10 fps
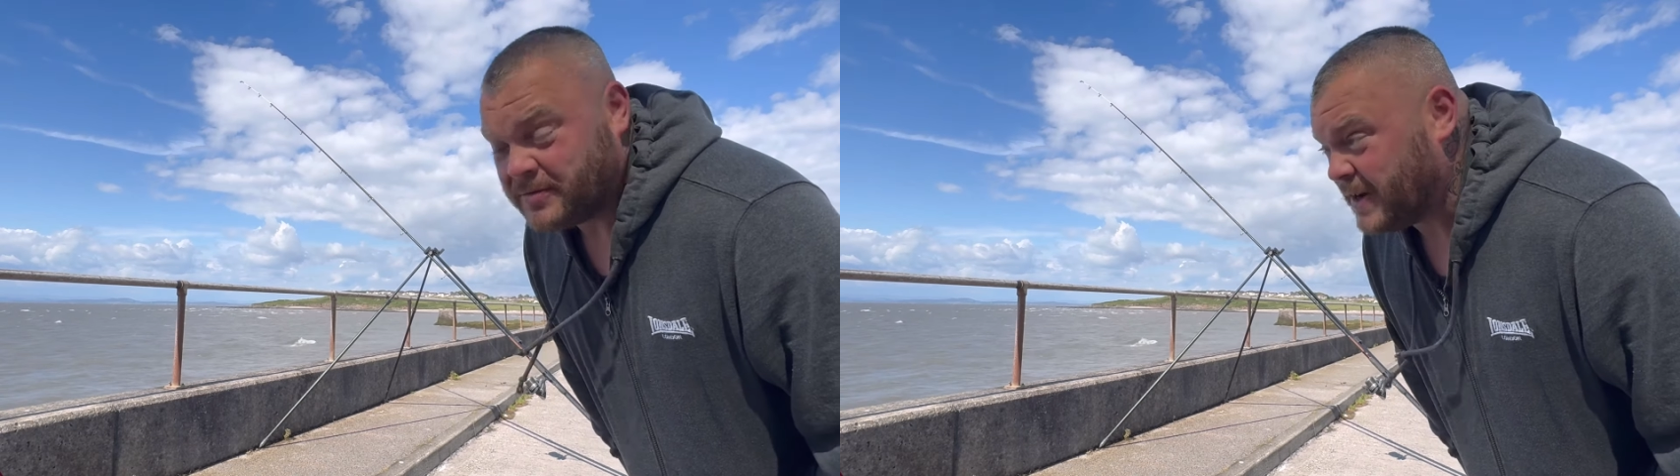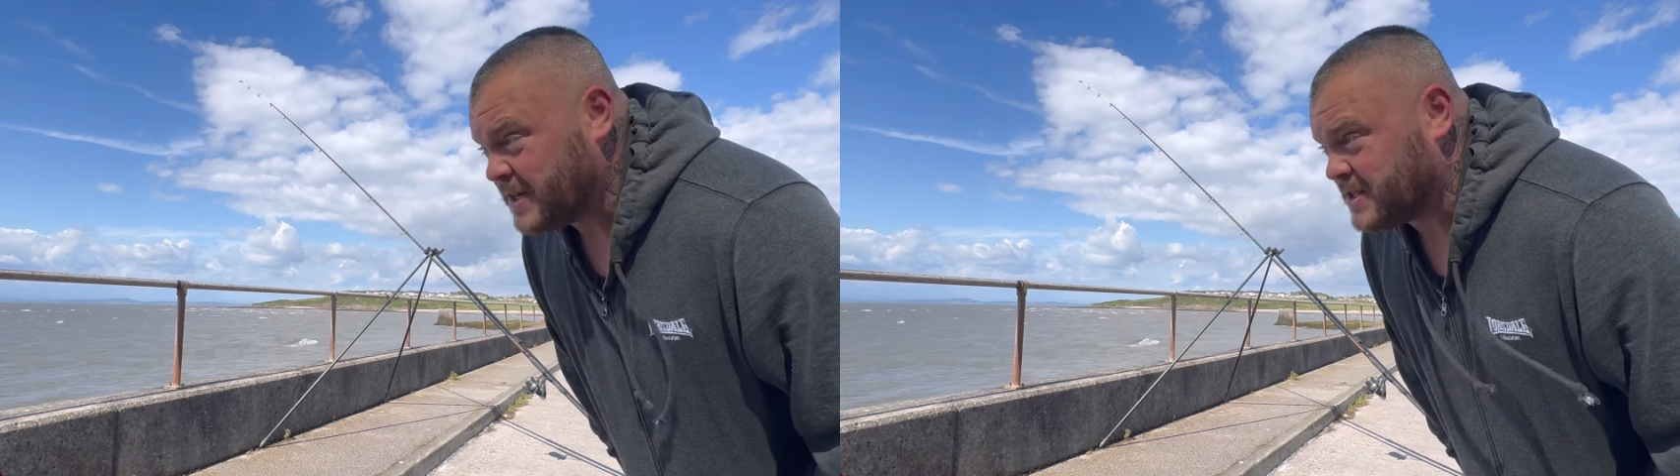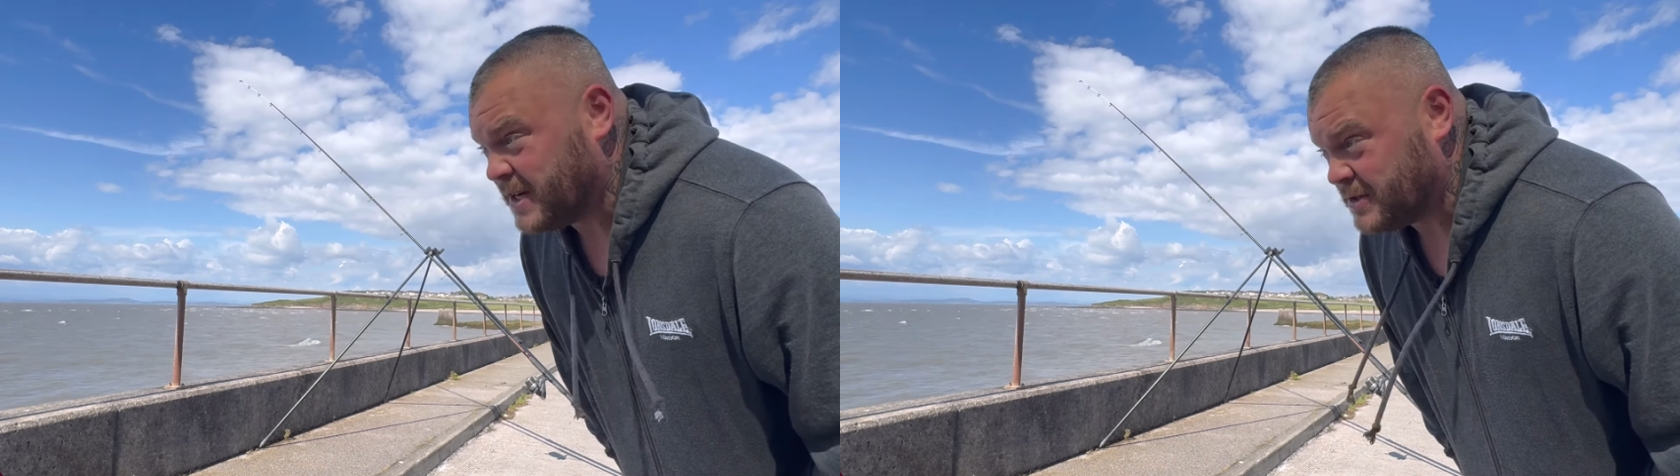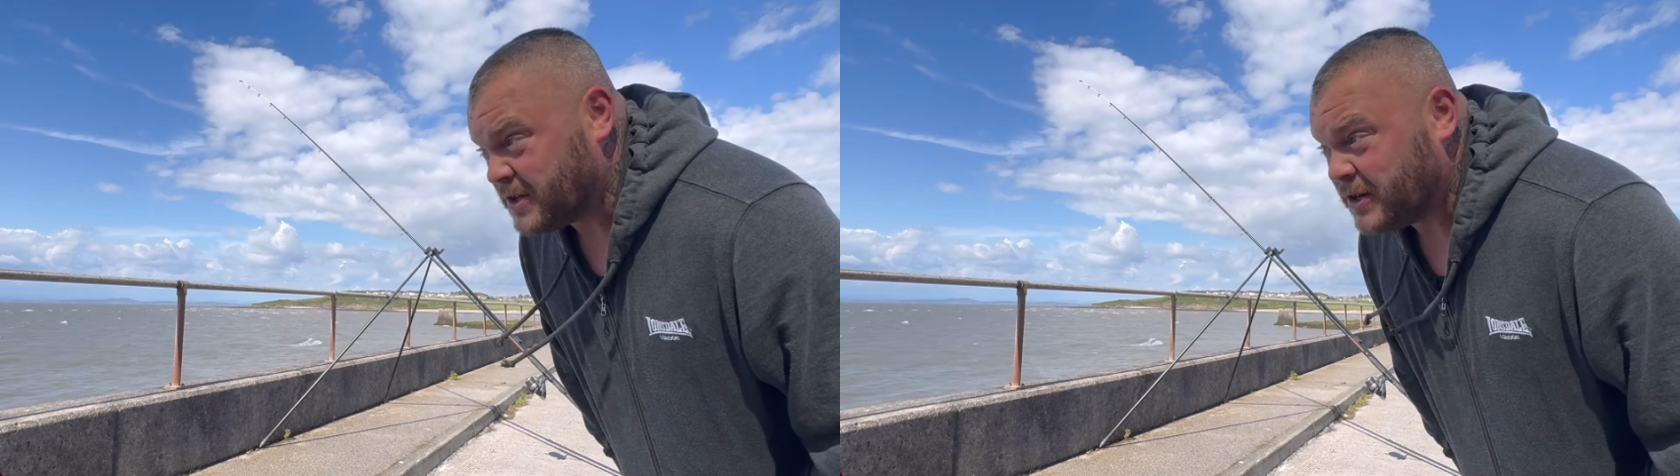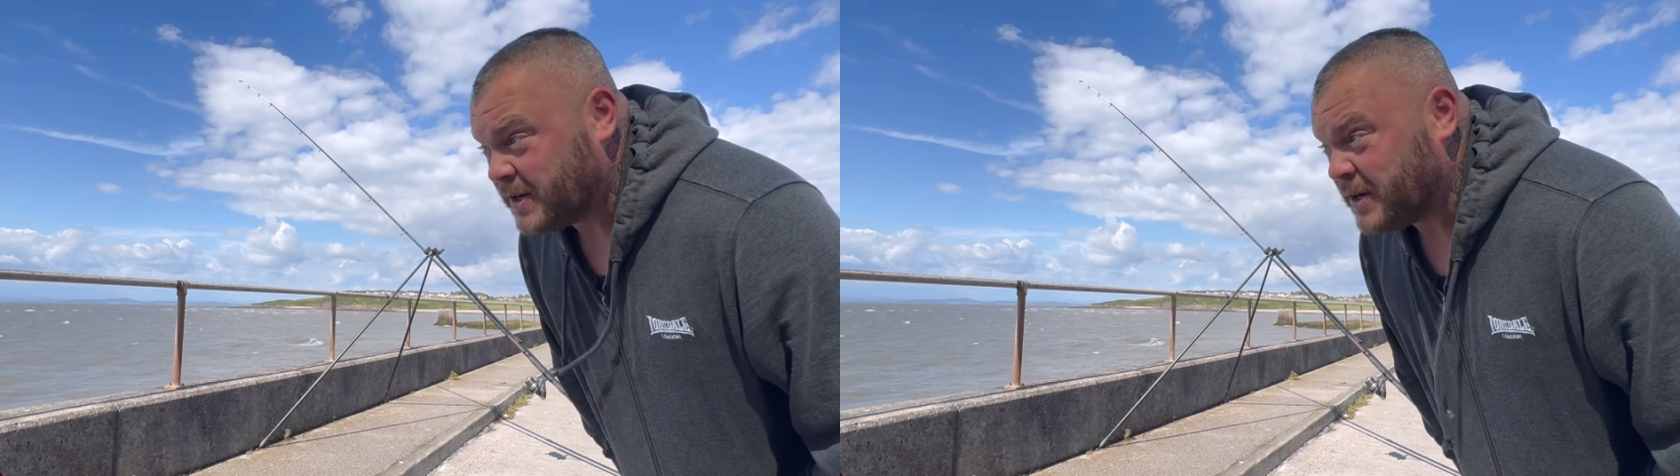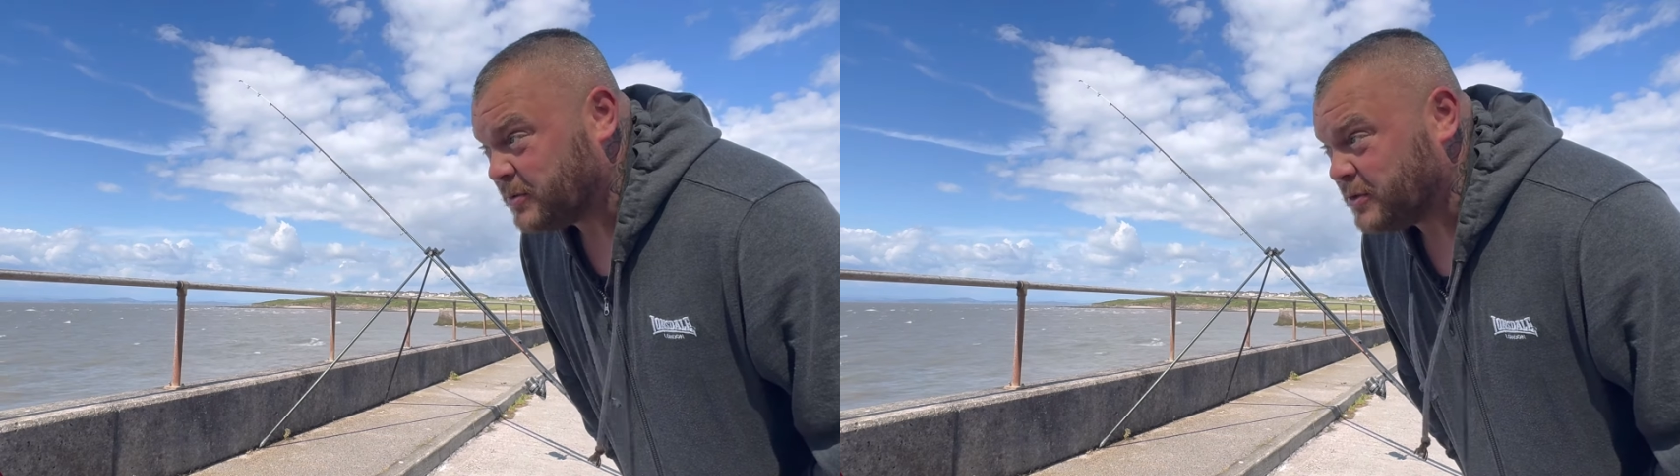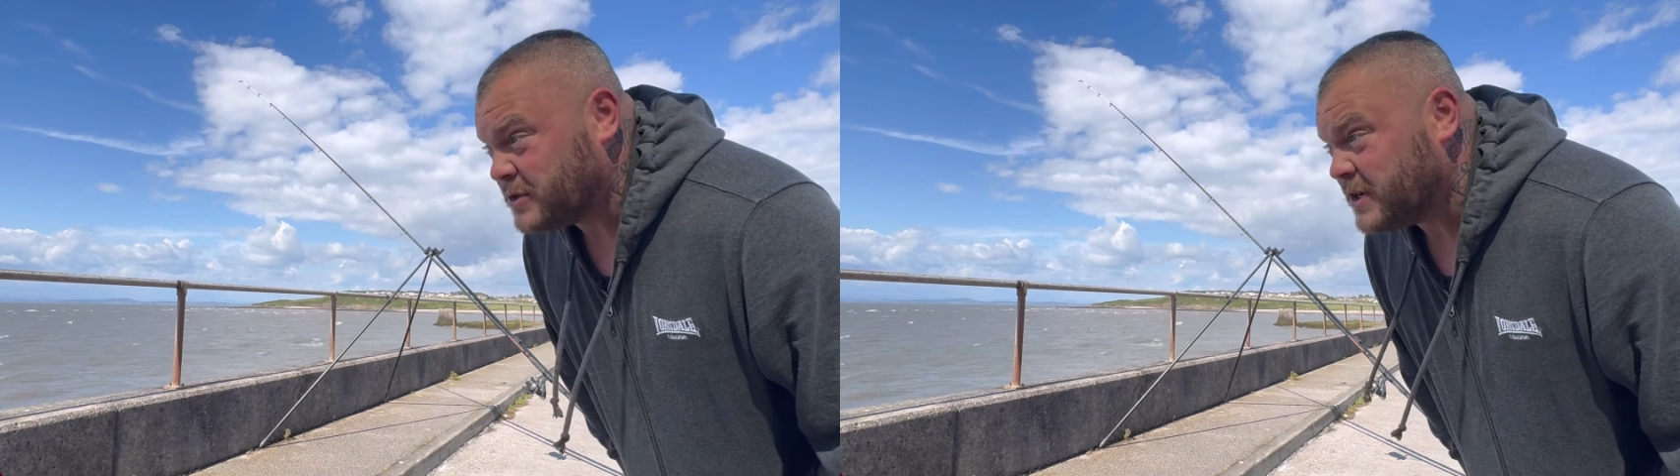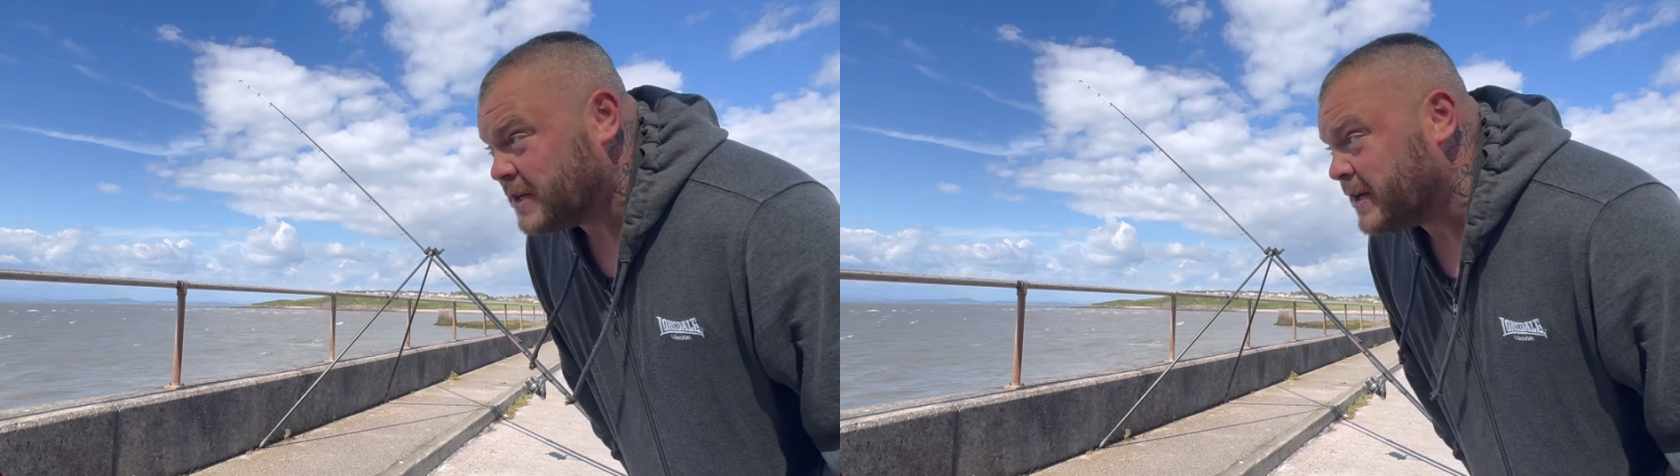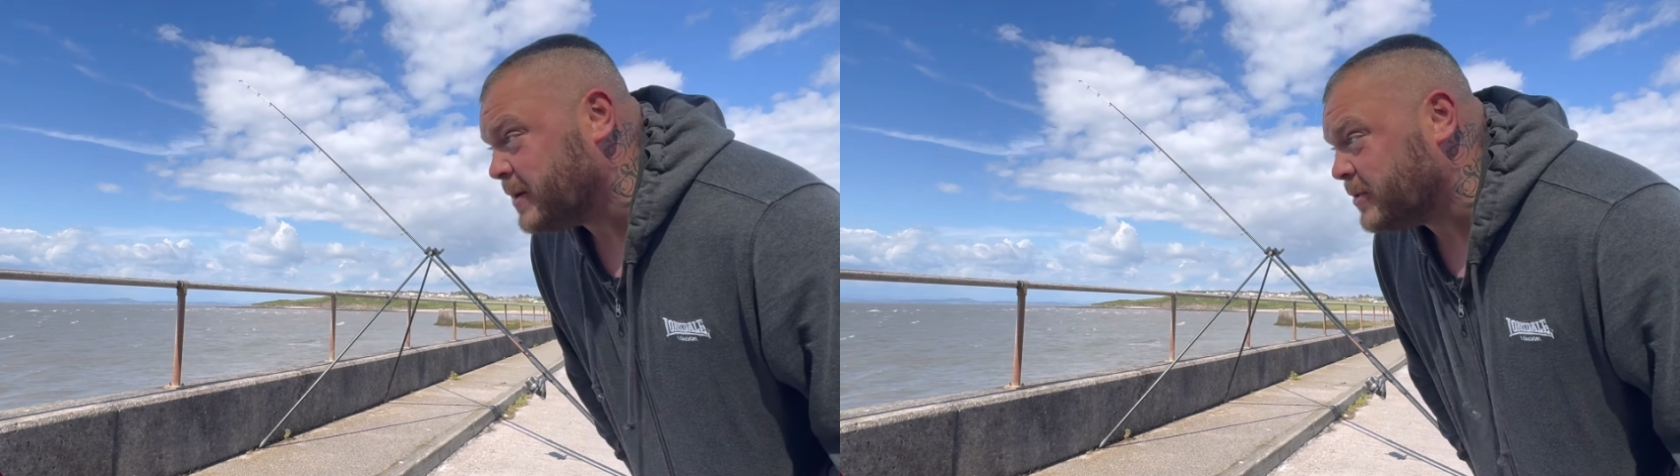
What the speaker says: fast now, there's hardly any water out there,